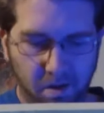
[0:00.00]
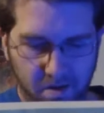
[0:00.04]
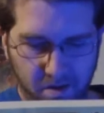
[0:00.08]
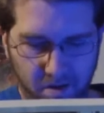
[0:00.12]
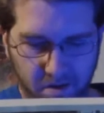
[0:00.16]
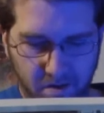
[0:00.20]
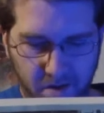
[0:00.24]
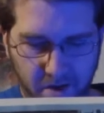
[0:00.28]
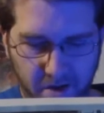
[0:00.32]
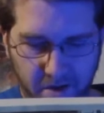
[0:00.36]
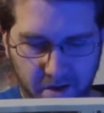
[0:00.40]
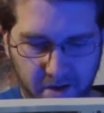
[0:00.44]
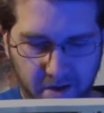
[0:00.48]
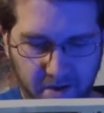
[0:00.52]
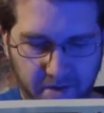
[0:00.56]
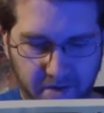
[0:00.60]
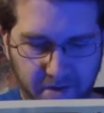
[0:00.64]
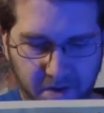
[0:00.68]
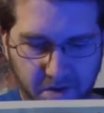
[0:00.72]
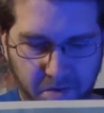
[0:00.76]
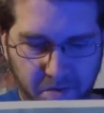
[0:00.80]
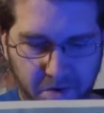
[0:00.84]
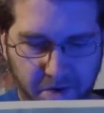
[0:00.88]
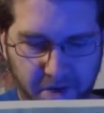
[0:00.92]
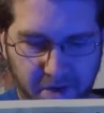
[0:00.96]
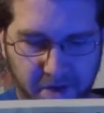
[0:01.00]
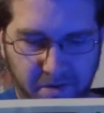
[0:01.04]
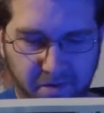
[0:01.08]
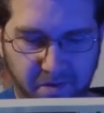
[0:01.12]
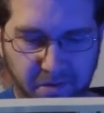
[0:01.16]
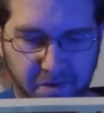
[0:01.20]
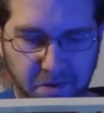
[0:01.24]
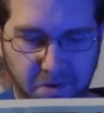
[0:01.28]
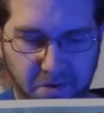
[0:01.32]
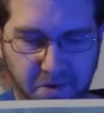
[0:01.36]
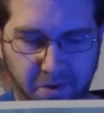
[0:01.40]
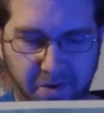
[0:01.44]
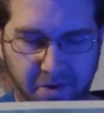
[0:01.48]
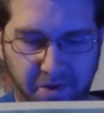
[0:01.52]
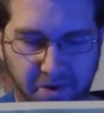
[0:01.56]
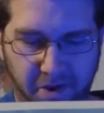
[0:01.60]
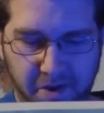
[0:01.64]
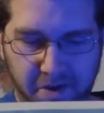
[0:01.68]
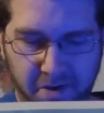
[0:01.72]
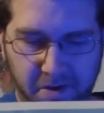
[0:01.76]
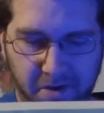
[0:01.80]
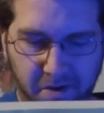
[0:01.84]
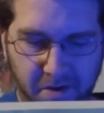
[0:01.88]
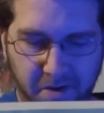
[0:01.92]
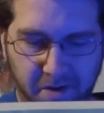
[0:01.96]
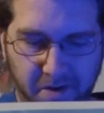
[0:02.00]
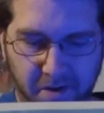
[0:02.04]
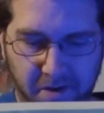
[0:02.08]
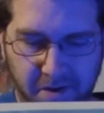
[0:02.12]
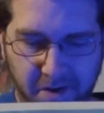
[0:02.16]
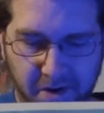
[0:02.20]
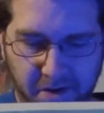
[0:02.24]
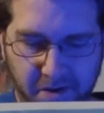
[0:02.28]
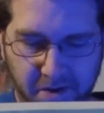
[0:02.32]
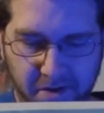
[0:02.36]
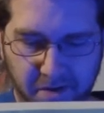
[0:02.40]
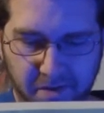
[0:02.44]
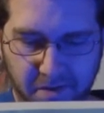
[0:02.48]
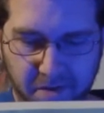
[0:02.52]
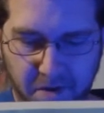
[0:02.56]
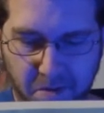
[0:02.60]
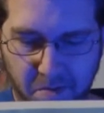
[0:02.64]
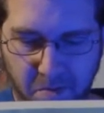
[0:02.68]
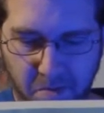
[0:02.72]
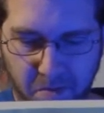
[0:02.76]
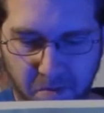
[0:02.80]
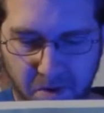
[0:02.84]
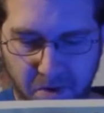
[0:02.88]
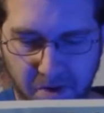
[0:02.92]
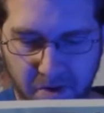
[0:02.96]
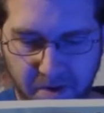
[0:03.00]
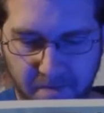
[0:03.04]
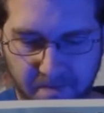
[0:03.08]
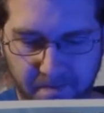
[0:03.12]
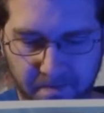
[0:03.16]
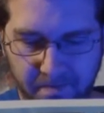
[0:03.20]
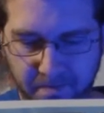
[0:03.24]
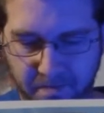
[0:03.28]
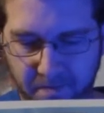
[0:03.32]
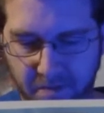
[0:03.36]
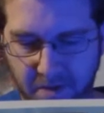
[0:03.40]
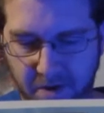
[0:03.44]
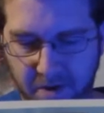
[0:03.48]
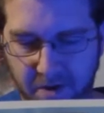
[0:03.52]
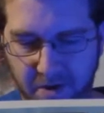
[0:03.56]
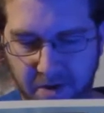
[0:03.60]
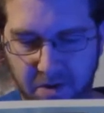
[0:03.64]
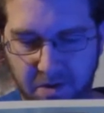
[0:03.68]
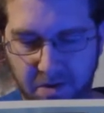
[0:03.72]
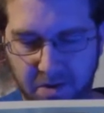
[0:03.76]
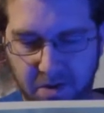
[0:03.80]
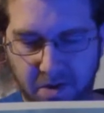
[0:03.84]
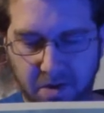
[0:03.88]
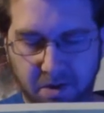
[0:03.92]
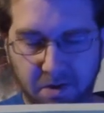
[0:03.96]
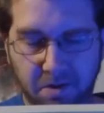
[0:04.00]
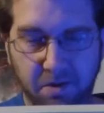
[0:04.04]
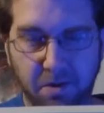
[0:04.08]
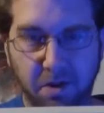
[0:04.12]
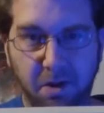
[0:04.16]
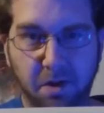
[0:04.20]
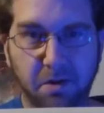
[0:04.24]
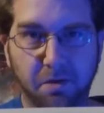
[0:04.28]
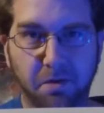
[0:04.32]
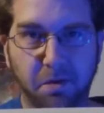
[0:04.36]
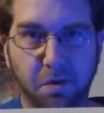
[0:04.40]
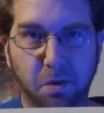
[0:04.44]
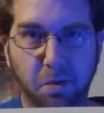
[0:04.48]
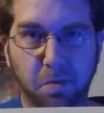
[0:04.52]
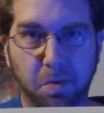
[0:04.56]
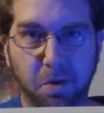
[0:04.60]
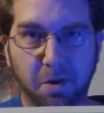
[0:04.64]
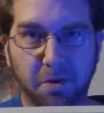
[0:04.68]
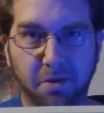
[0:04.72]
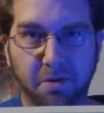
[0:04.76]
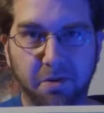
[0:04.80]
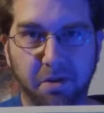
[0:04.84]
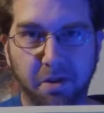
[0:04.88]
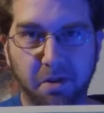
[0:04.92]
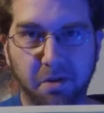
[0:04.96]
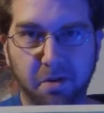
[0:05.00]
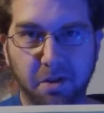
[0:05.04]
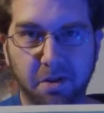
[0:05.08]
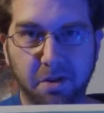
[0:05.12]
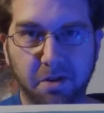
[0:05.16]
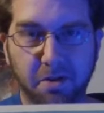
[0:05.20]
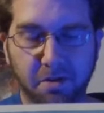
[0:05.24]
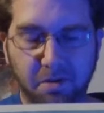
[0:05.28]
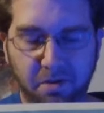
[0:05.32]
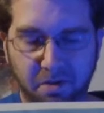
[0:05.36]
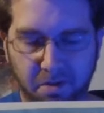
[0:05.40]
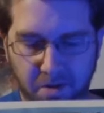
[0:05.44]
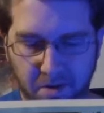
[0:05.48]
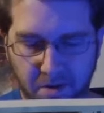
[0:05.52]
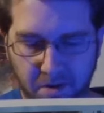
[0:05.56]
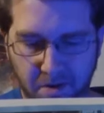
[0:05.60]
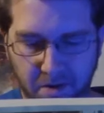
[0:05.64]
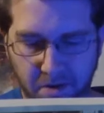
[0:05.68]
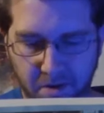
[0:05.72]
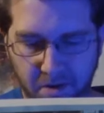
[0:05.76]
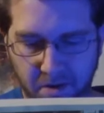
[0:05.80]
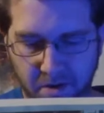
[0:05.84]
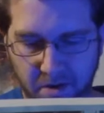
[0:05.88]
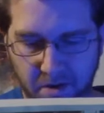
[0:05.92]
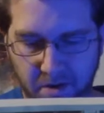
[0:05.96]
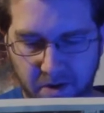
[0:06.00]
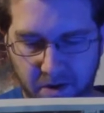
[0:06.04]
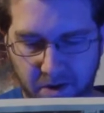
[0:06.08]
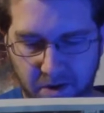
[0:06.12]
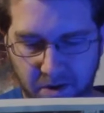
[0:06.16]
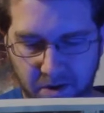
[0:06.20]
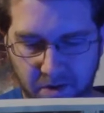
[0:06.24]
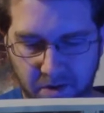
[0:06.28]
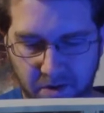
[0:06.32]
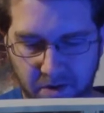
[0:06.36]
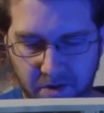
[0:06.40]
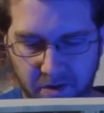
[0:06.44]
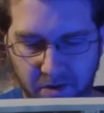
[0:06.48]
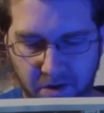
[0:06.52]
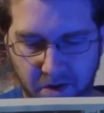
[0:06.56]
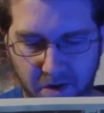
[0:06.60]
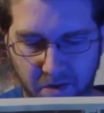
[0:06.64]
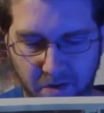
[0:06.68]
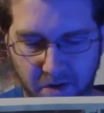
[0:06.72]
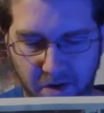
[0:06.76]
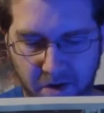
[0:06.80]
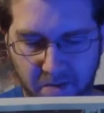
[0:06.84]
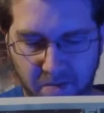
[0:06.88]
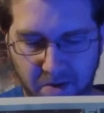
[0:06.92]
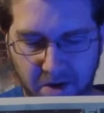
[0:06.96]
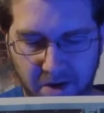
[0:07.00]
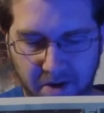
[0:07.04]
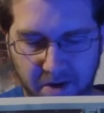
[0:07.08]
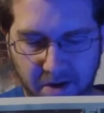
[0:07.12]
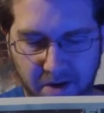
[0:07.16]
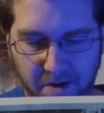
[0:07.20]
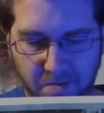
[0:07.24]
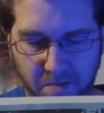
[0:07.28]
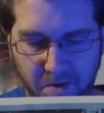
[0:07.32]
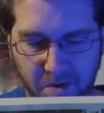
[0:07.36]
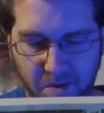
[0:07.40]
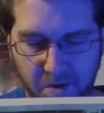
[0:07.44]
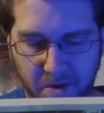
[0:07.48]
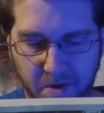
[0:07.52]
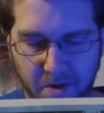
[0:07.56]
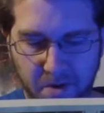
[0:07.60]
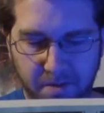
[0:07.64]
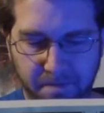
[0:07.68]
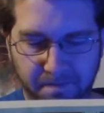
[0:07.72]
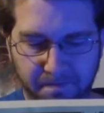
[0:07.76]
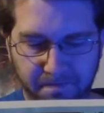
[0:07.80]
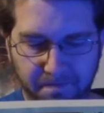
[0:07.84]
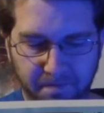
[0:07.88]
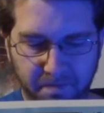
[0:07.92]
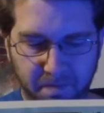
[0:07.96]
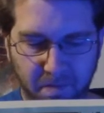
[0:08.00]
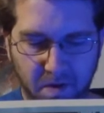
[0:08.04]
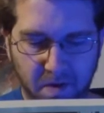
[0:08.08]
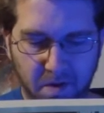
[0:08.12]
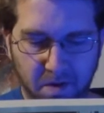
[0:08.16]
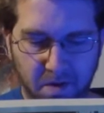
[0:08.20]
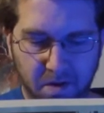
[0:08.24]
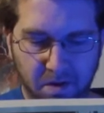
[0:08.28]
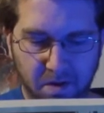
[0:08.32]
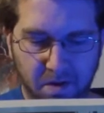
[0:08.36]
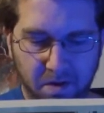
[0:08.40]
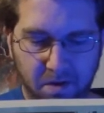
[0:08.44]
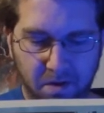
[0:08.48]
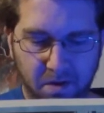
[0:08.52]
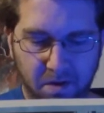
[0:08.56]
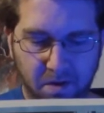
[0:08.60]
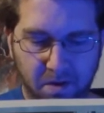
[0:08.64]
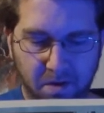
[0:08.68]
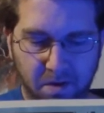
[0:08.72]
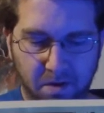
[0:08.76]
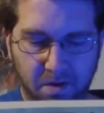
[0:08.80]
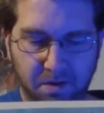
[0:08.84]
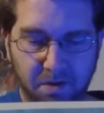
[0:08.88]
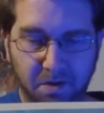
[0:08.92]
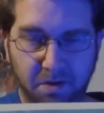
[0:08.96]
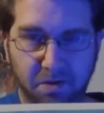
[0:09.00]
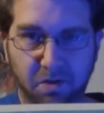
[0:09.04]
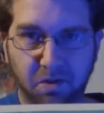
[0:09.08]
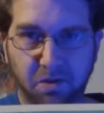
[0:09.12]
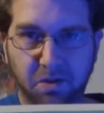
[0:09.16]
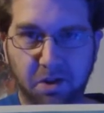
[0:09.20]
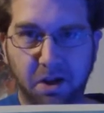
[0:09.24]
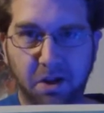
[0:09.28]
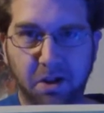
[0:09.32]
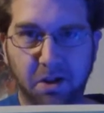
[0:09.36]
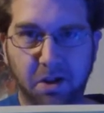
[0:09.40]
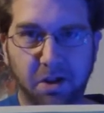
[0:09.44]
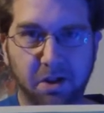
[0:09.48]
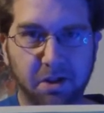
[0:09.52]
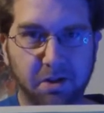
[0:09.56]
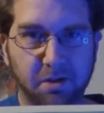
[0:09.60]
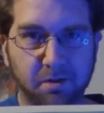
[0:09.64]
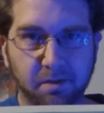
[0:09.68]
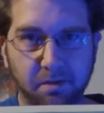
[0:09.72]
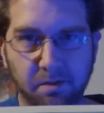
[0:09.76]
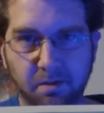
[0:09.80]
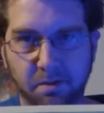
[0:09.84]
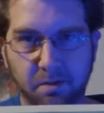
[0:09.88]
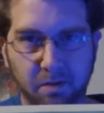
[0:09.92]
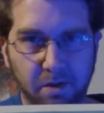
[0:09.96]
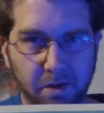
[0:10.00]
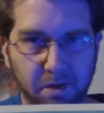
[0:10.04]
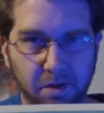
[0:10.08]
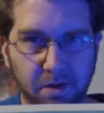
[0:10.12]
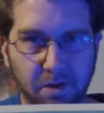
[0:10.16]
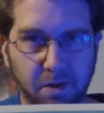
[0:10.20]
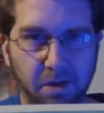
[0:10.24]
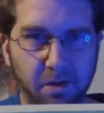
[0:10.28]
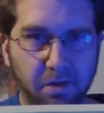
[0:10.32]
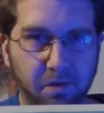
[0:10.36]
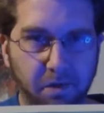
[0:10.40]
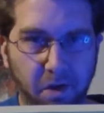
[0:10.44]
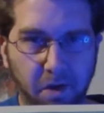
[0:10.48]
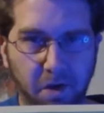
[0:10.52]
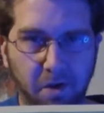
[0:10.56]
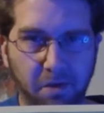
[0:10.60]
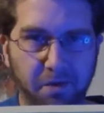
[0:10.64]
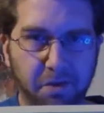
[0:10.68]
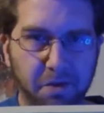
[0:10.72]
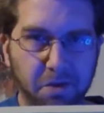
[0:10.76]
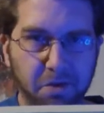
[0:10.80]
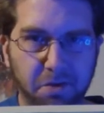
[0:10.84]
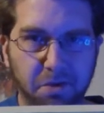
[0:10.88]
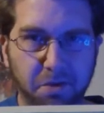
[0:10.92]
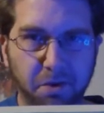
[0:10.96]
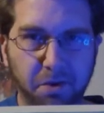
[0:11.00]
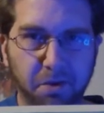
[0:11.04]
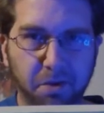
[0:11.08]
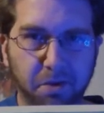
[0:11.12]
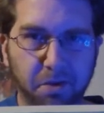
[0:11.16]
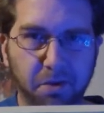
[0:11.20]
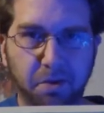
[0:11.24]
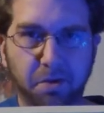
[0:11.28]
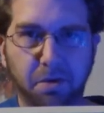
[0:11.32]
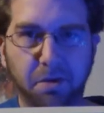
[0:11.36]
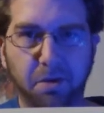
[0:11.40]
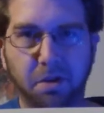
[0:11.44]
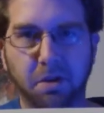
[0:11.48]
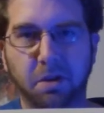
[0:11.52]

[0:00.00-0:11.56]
Alright, next up we have Future State Dark Detective number 1. It is a 4-part series, and this is cover A by Dan Mora. This is kind of like in the far future.